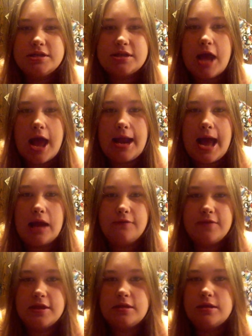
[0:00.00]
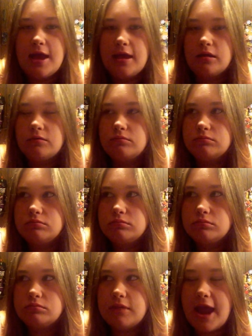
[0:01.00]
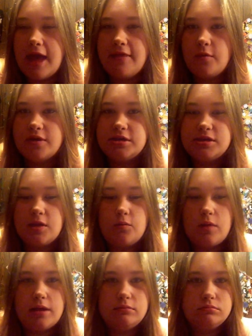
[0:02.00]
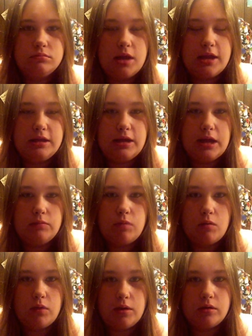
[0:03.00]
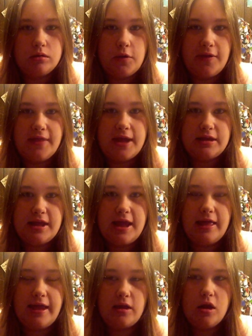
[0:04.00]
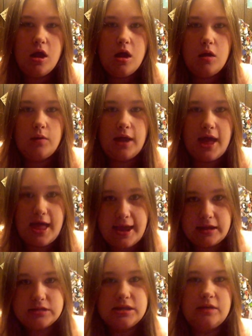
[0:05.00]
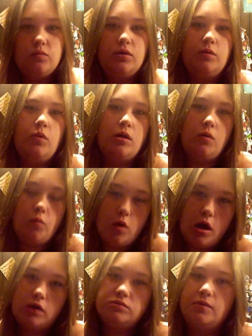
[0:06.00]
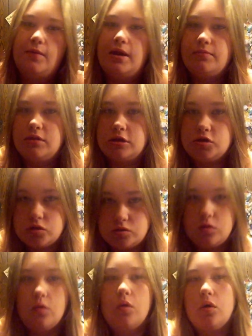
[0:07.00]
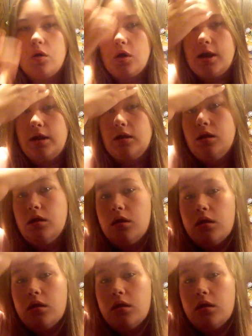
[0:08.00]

got out of the yeah, and then we just like went and did what we were doing that day. Like, we hiked and we went on walks. We went up to the store and